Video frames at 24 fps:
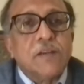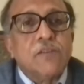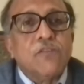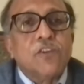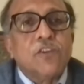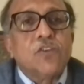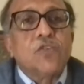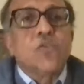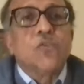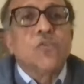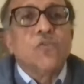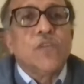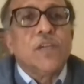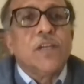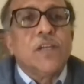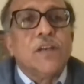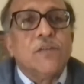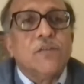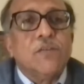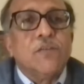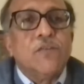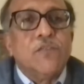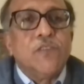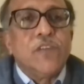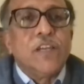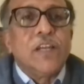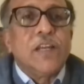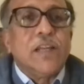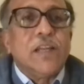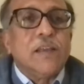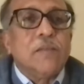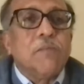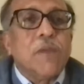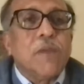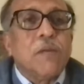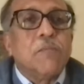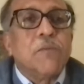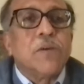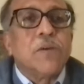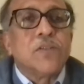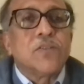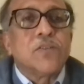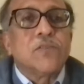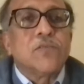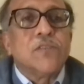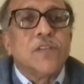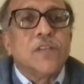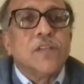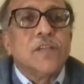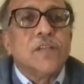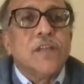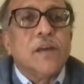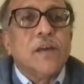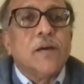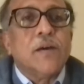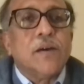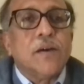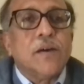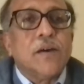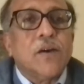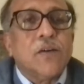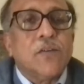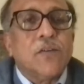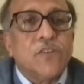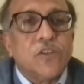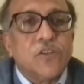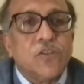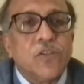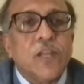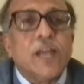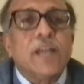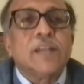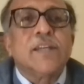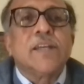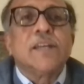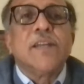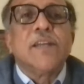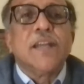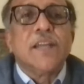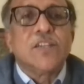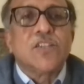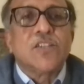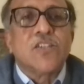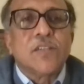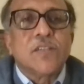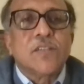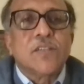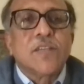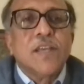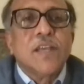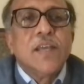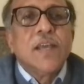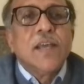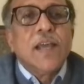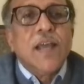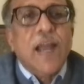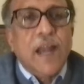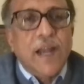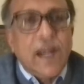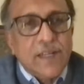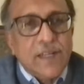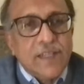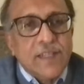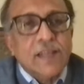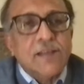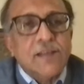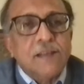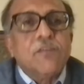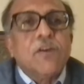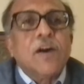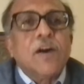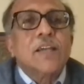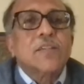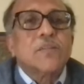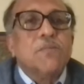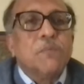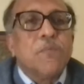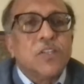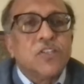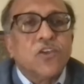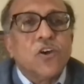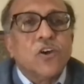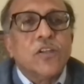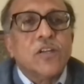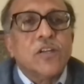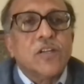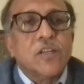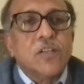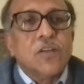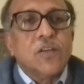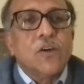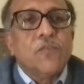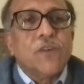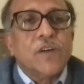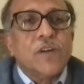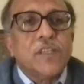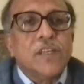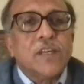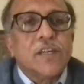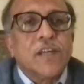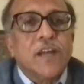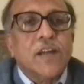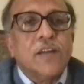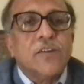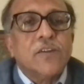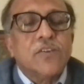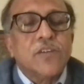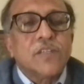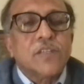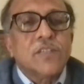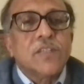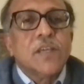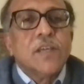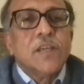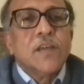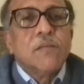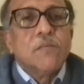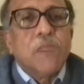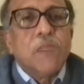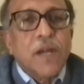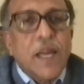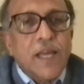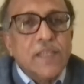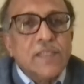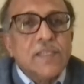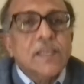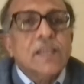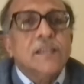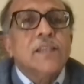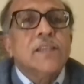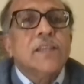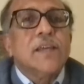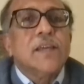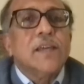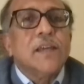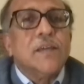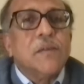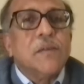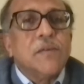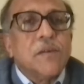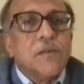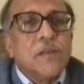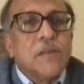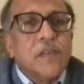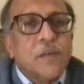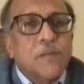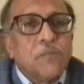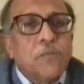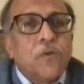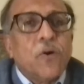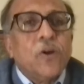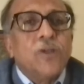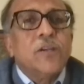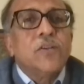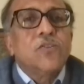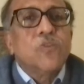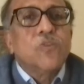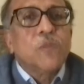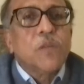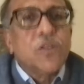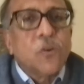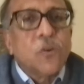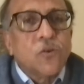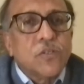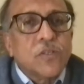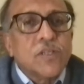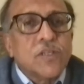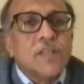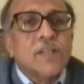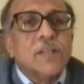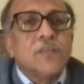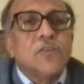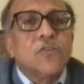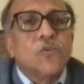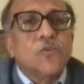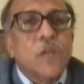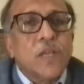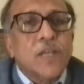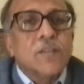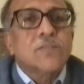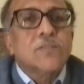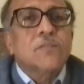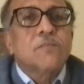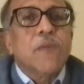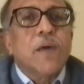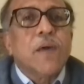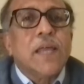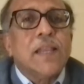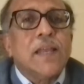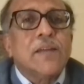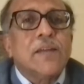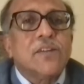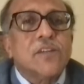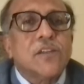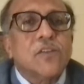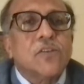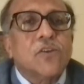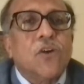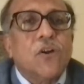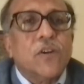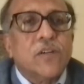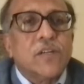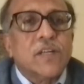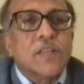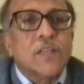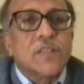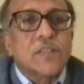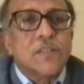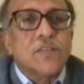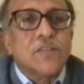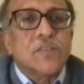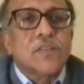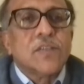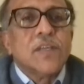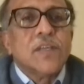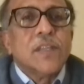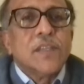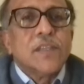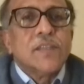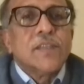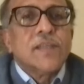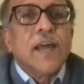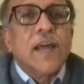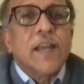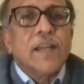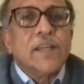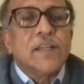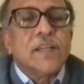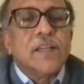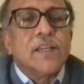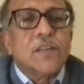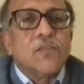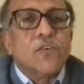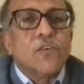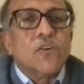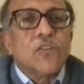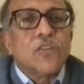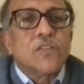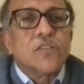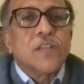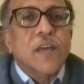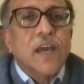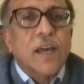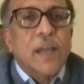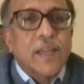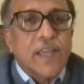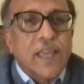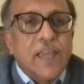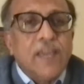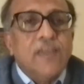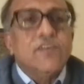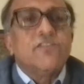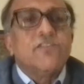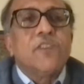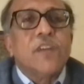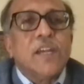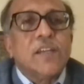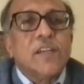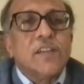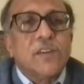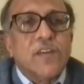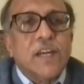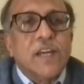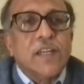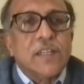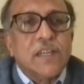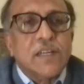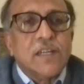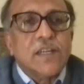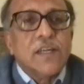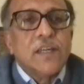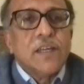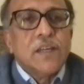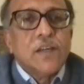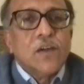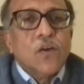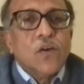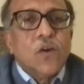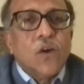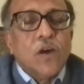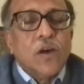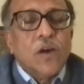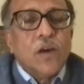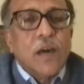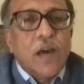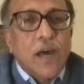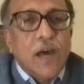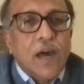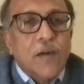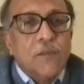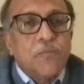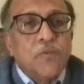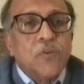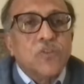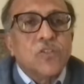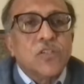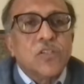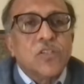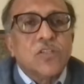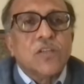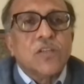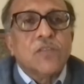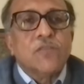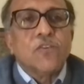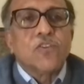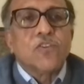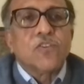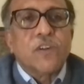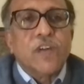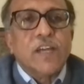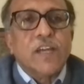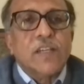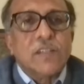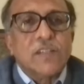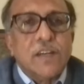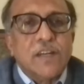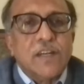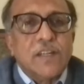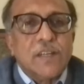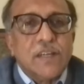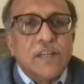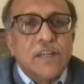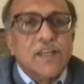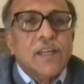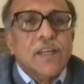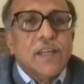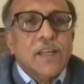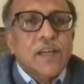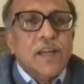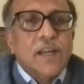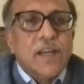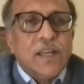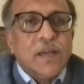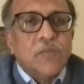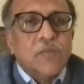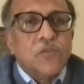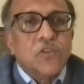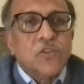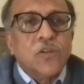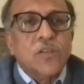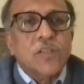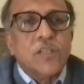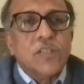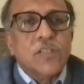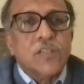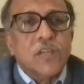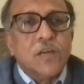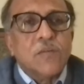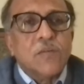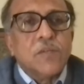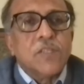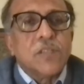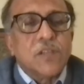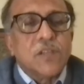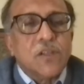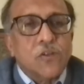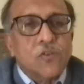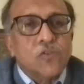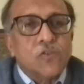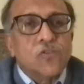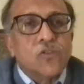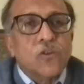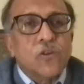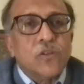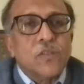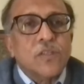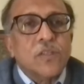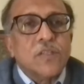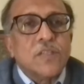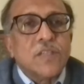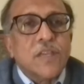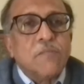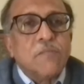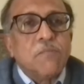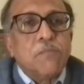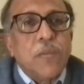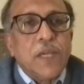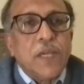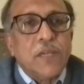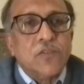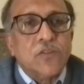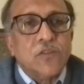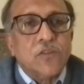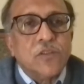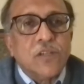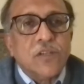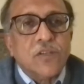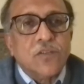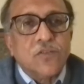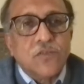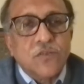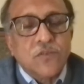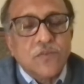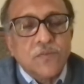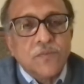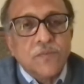veto-wielding members of the United Nations and the vast majority of other countries. But I think the point to be noted in today's bilateral context is that it was again reiterated, our position was reiterated, and I'm sure the Germans are also on the same page on this.